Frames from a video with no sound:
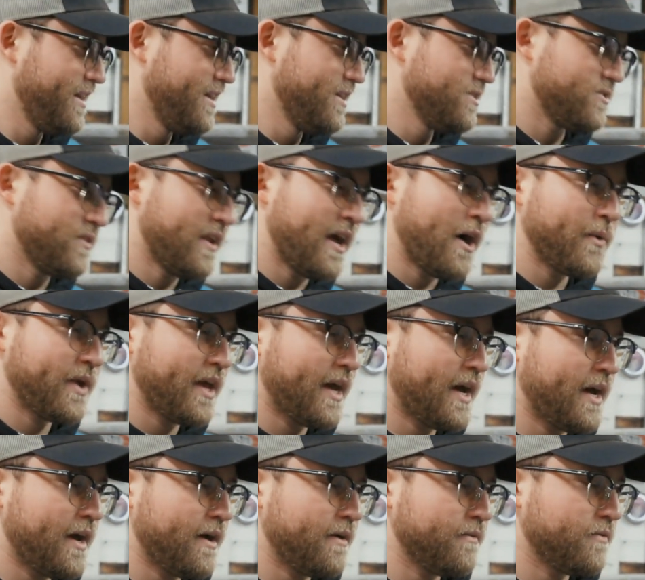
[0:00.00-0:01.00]
So now we
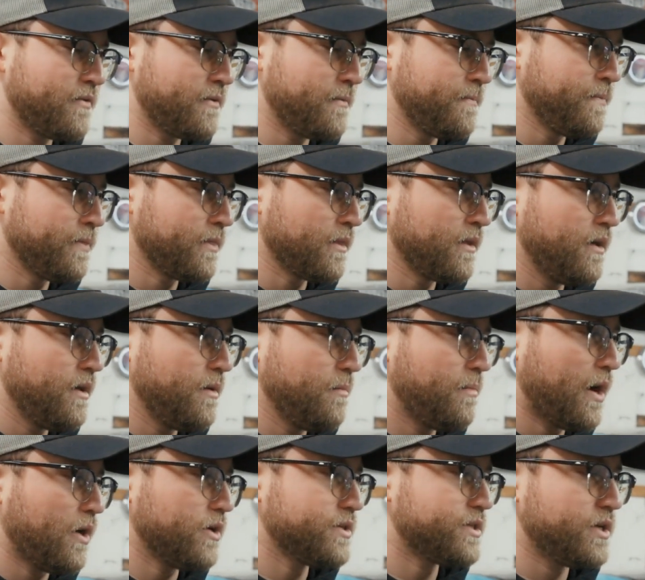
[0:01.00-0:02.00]
have
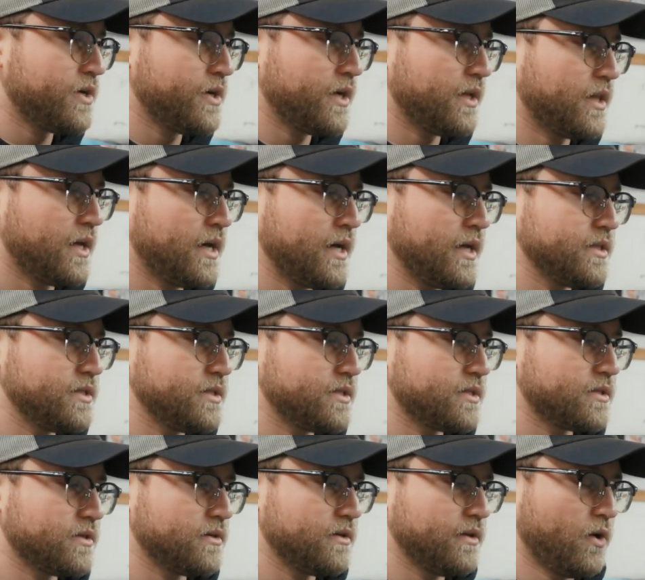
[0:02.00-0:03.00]
power steering
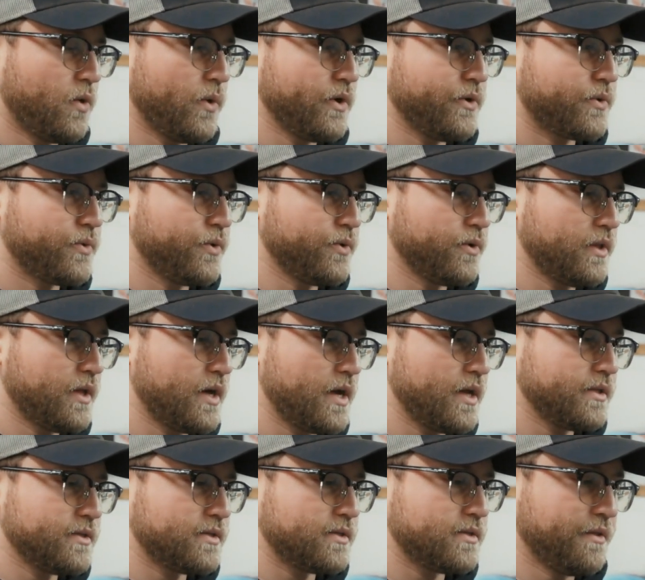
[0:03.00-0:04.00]
lines and oil cooler
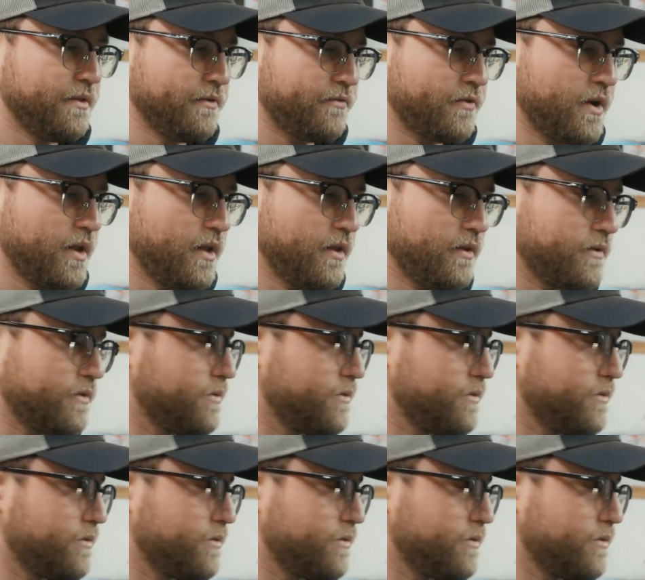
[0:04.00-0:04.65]
lines in the front end.